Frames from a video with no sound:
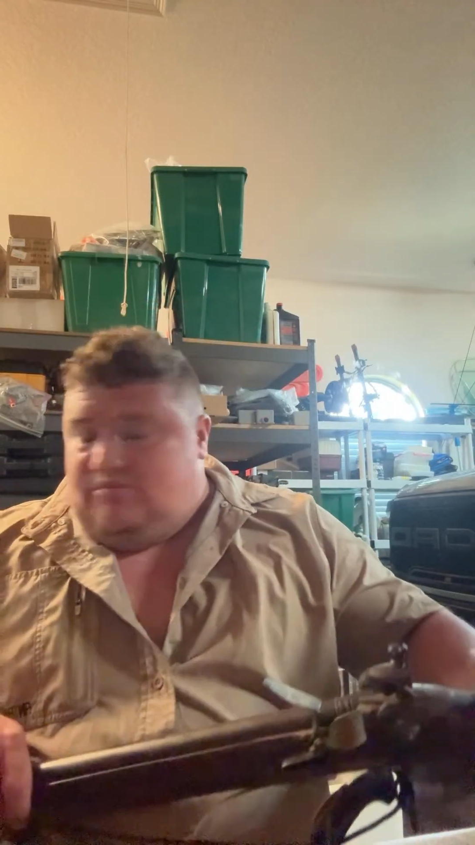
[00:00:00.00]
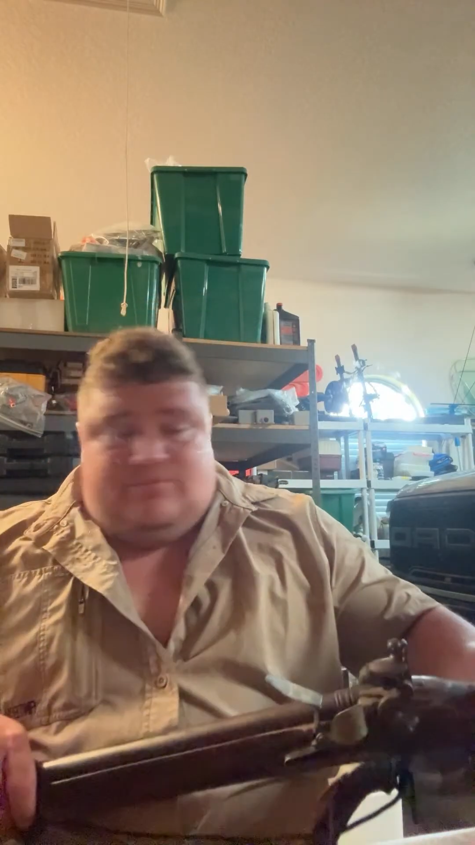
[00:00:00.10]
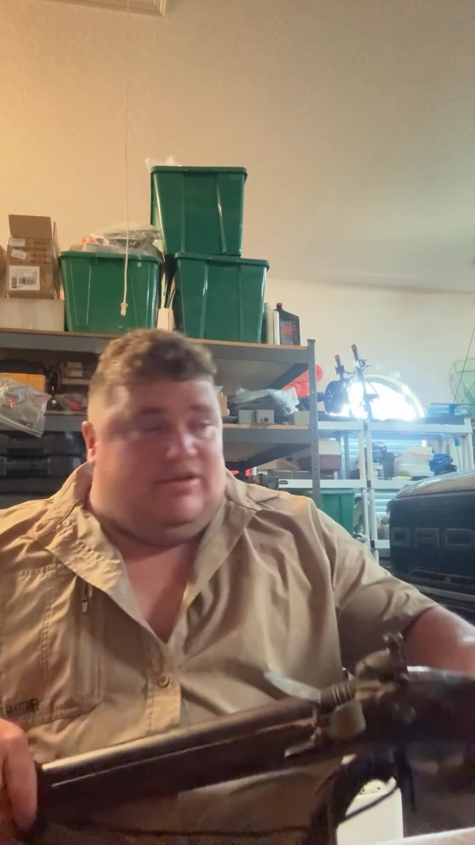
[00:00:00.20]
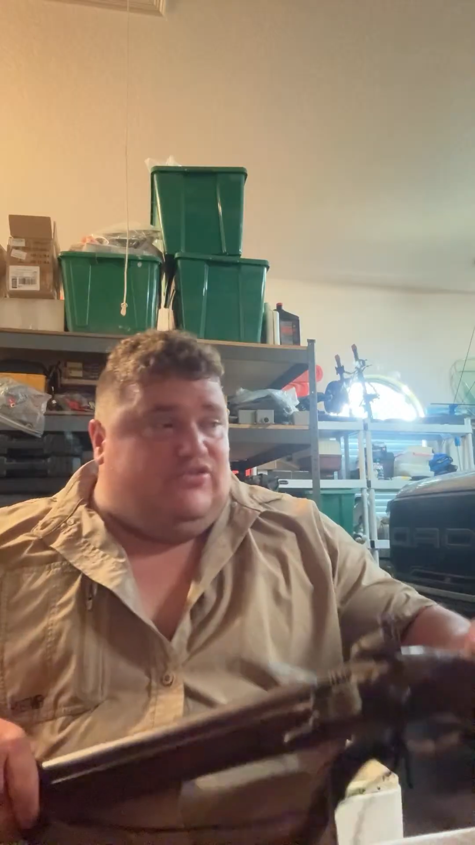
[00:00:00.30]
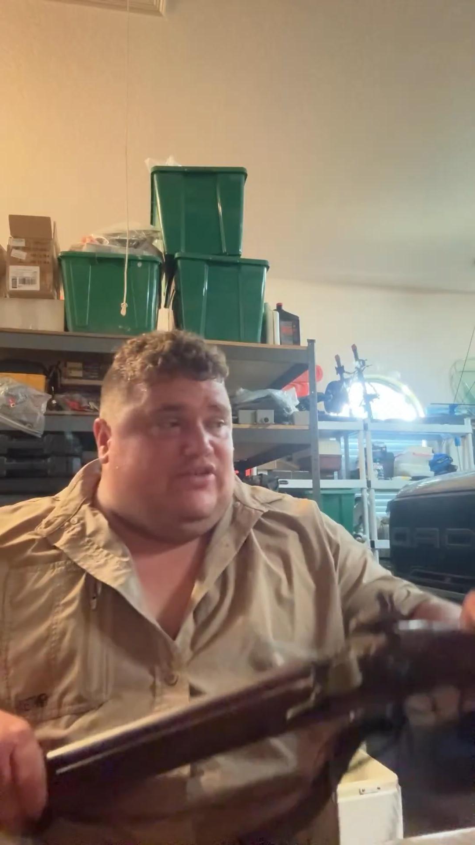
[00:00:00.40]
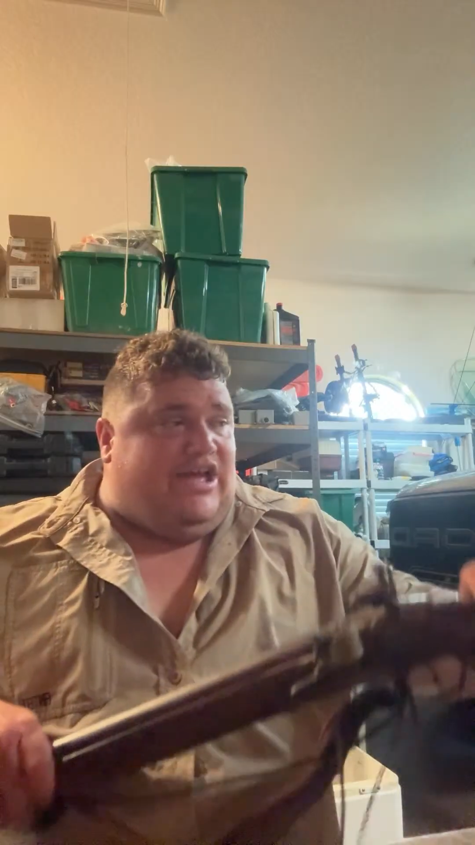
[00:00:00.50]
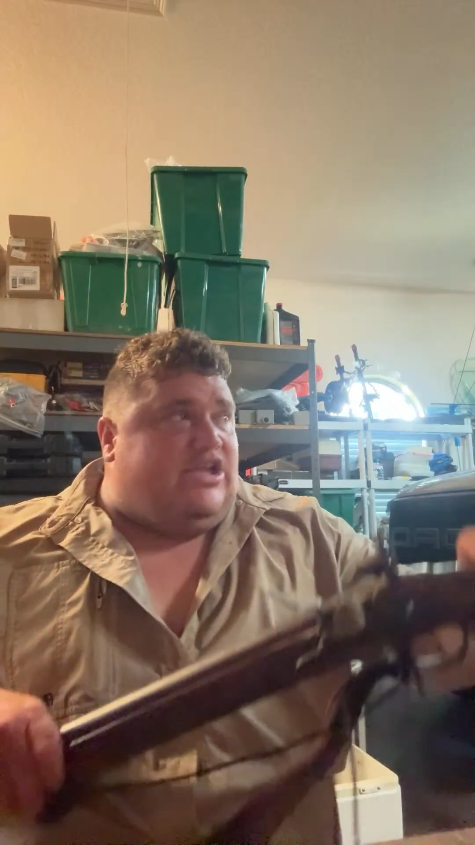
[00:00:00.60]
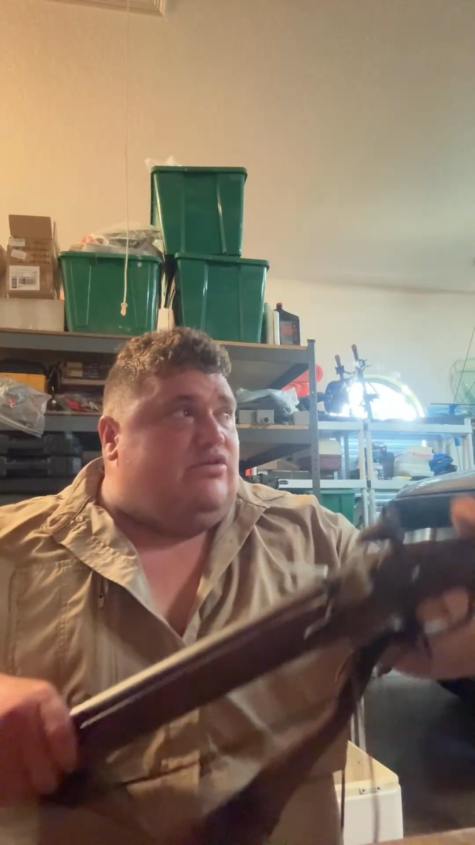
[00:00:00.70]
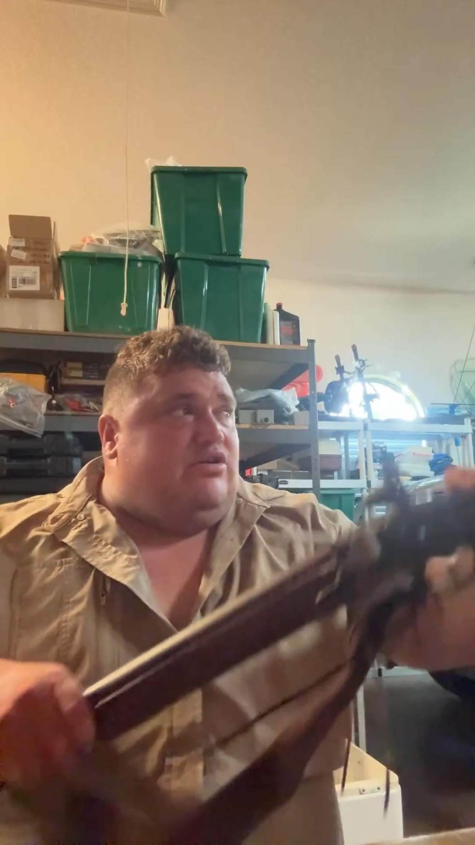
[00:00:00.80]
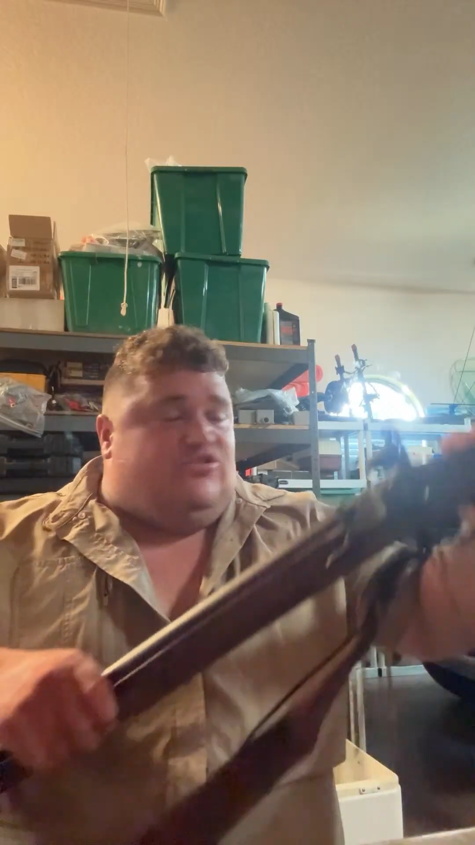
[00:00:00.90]
be as
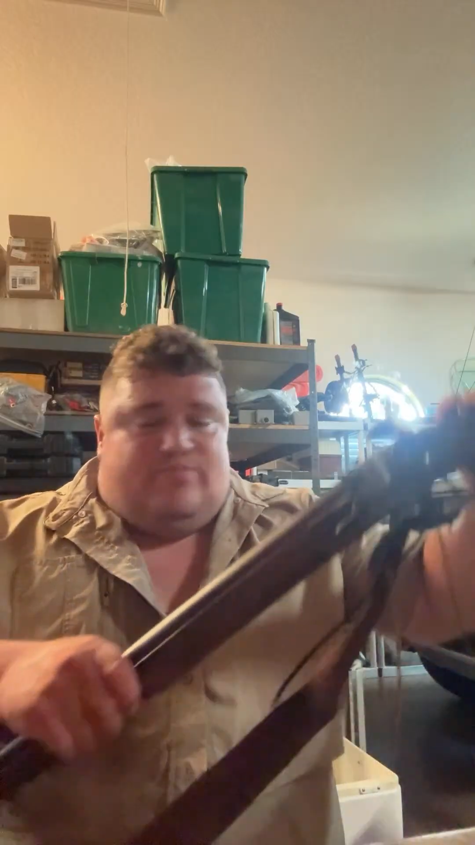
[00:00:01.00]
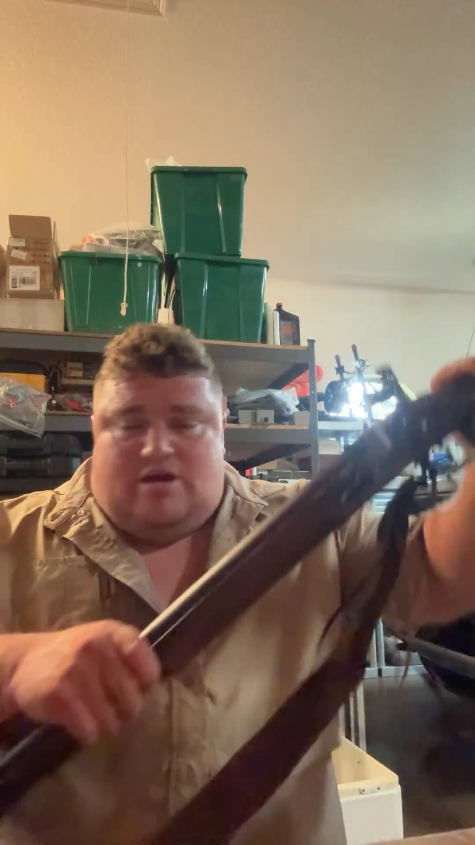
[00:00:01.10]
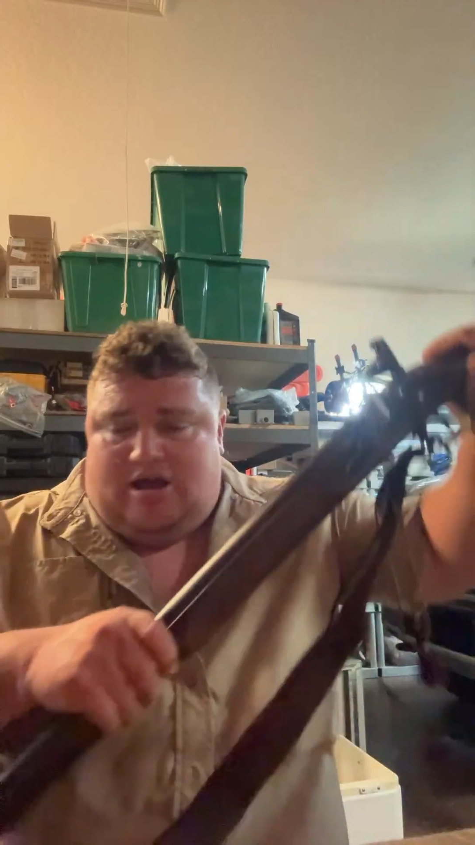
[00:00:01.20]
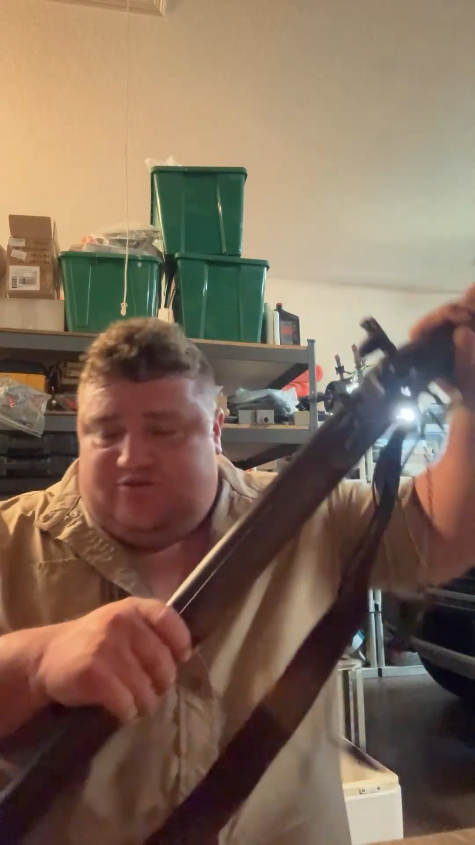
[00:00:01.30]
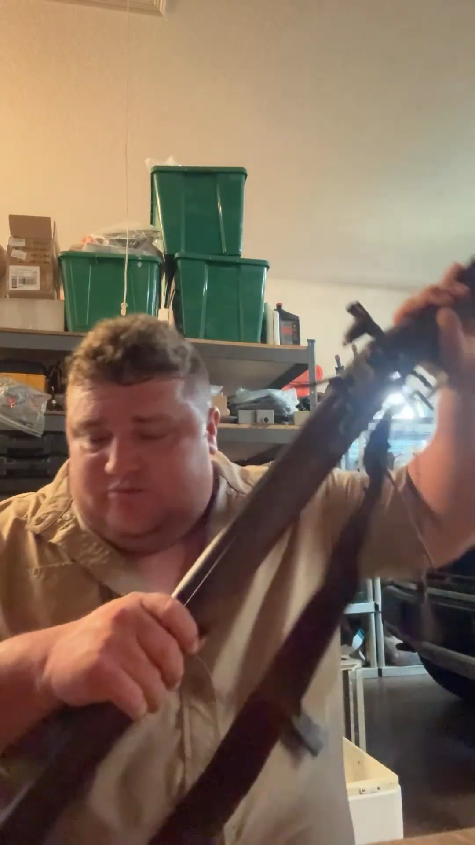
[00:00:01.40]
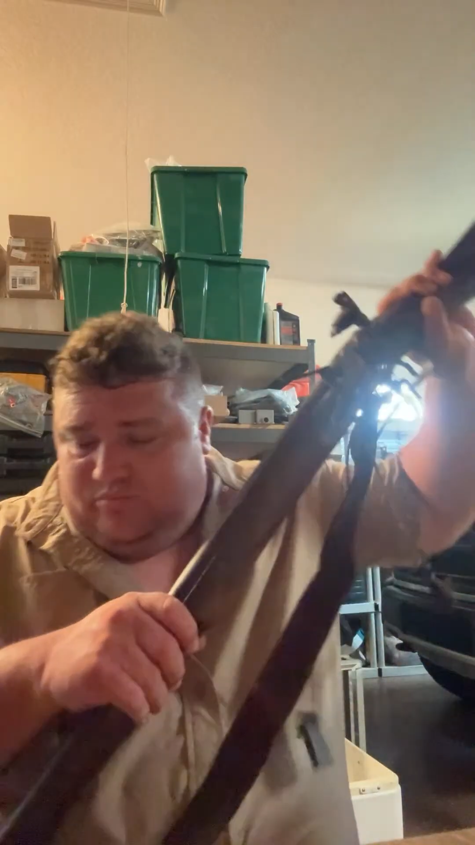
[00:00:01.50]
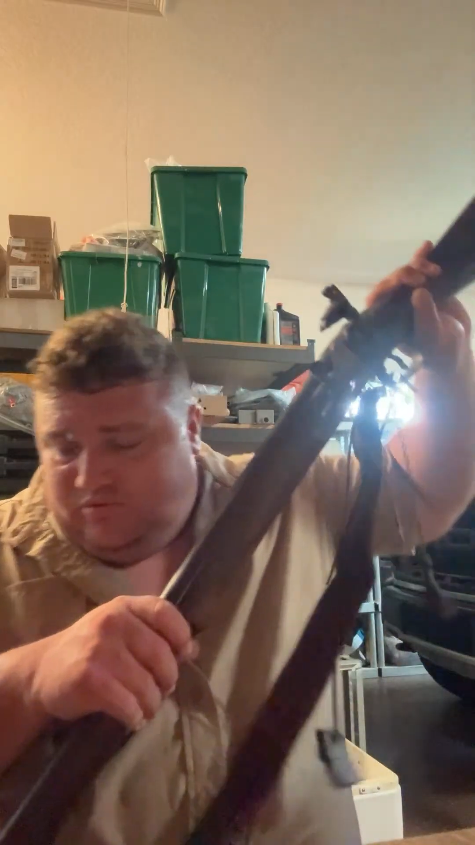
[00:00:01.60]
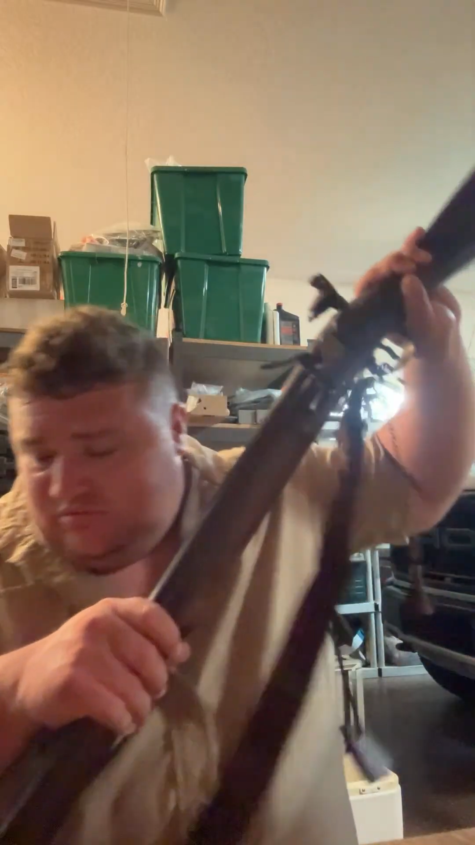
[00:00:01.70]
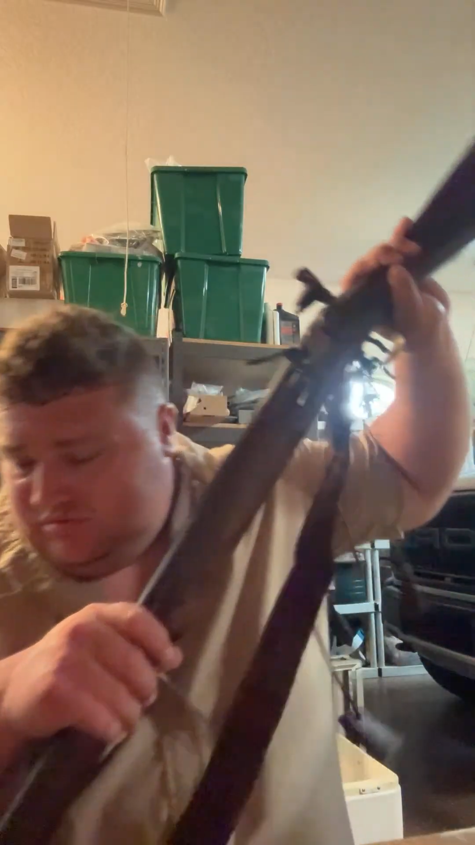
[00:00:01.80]
accurate as possible.